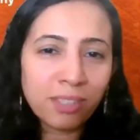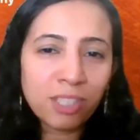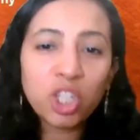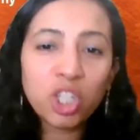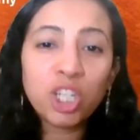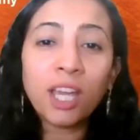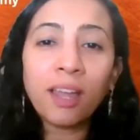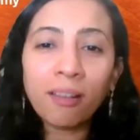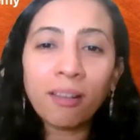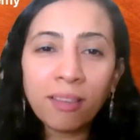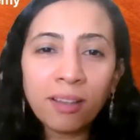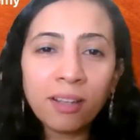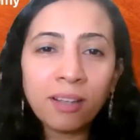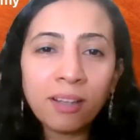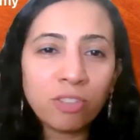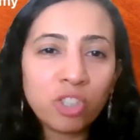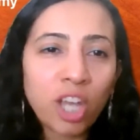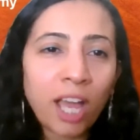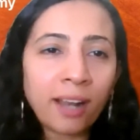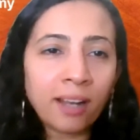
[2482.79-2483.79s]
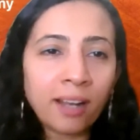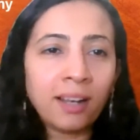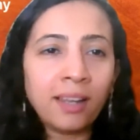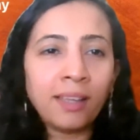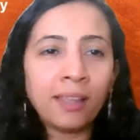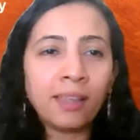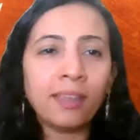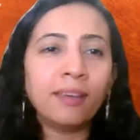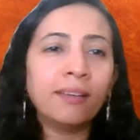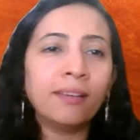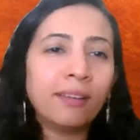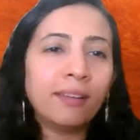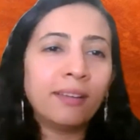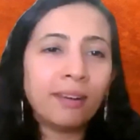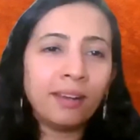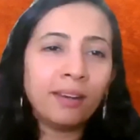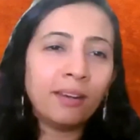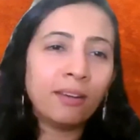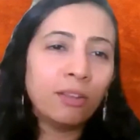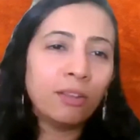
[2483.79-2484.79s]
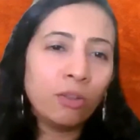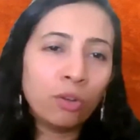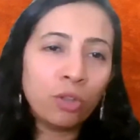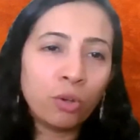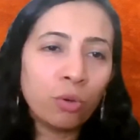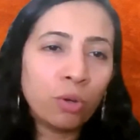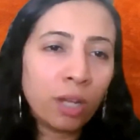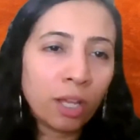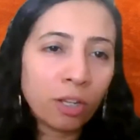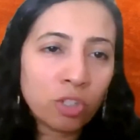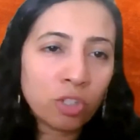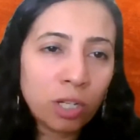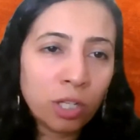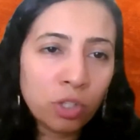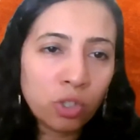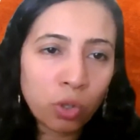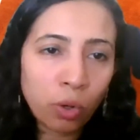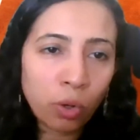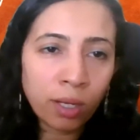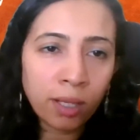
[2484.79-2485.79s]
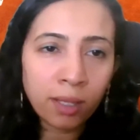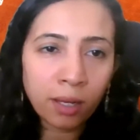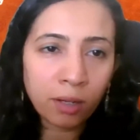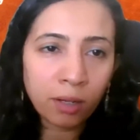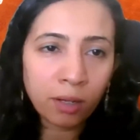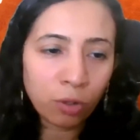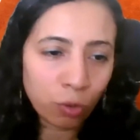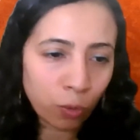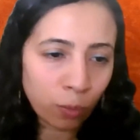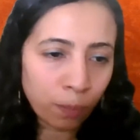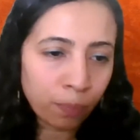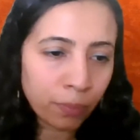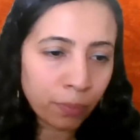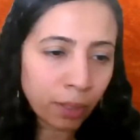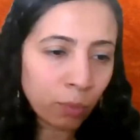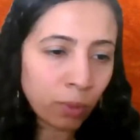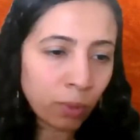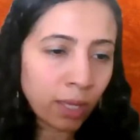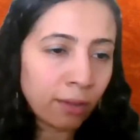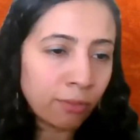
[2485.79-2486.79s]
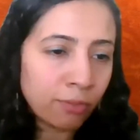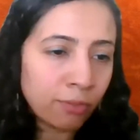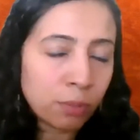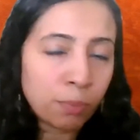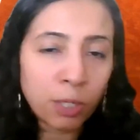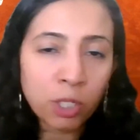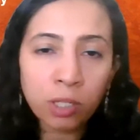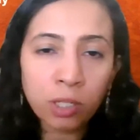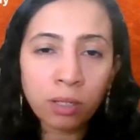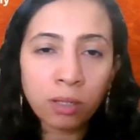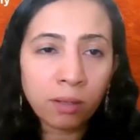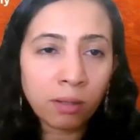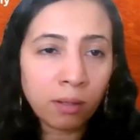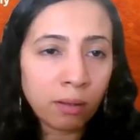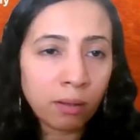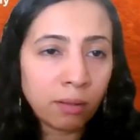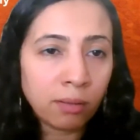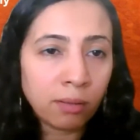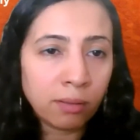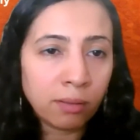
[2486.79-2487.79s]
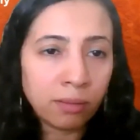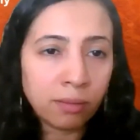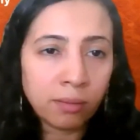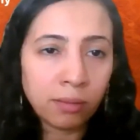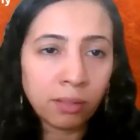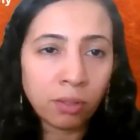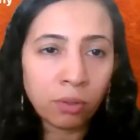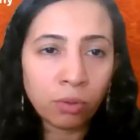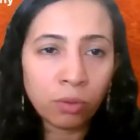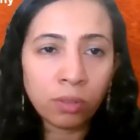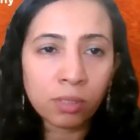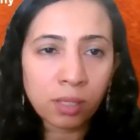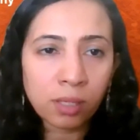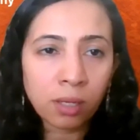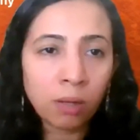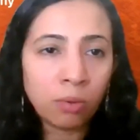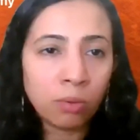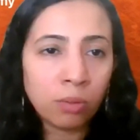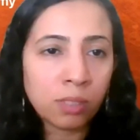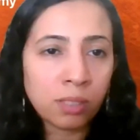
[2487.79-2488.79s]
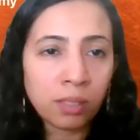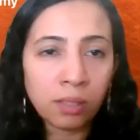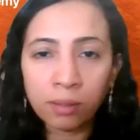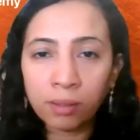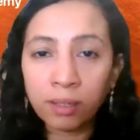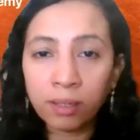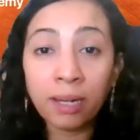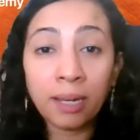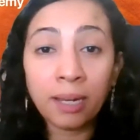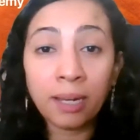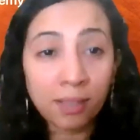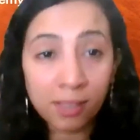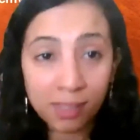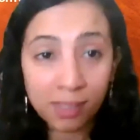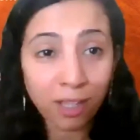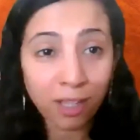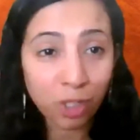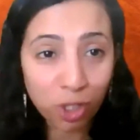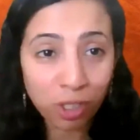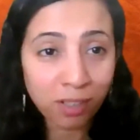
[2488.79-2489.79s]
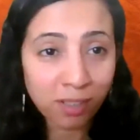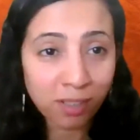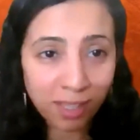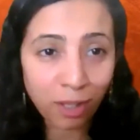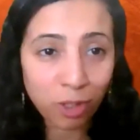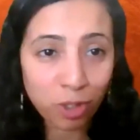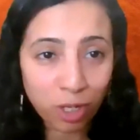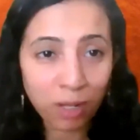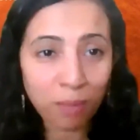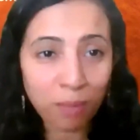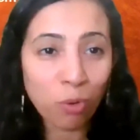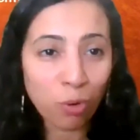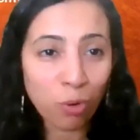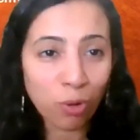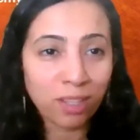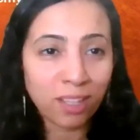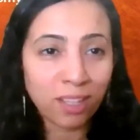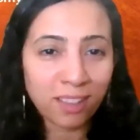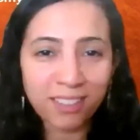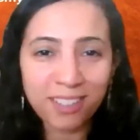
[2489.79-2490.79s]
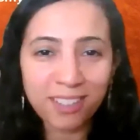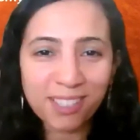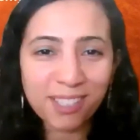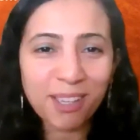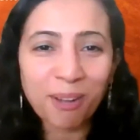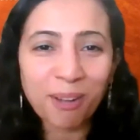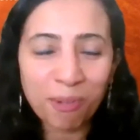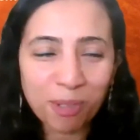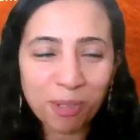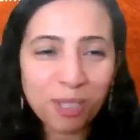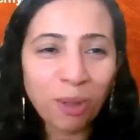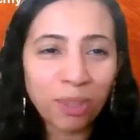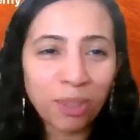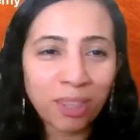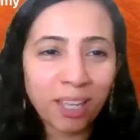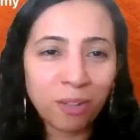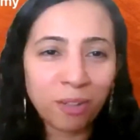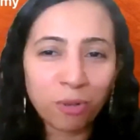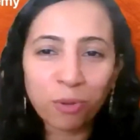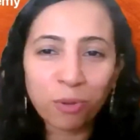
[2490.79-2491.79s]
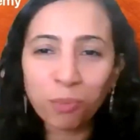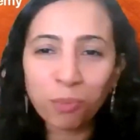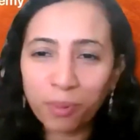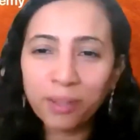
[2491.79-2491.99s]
share the chat link here, and you could actually join that group. And we have special, discounts and great discussions, actually more than the discounts on that group.